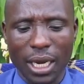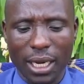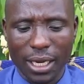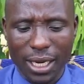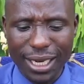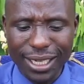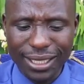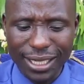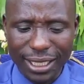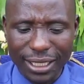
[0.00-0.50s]

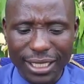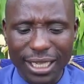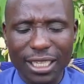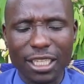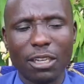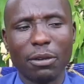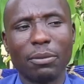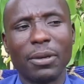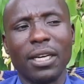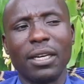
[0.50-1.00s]
Ladies and
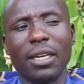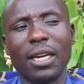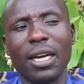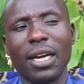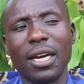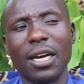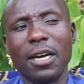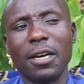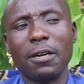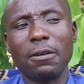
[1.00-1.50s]
gentlemen,
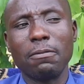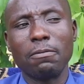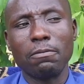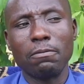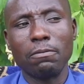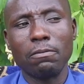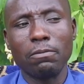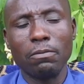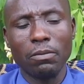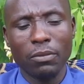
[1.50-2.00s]

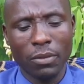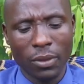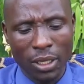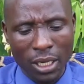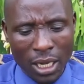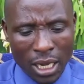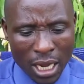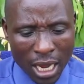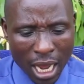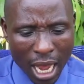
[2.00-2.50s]

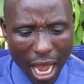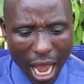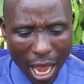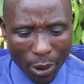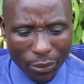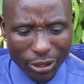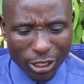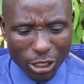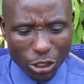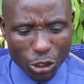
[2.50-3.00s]
I
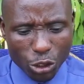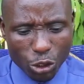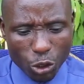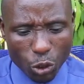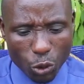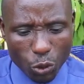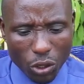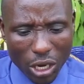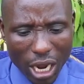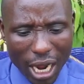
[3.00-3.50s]
want us to look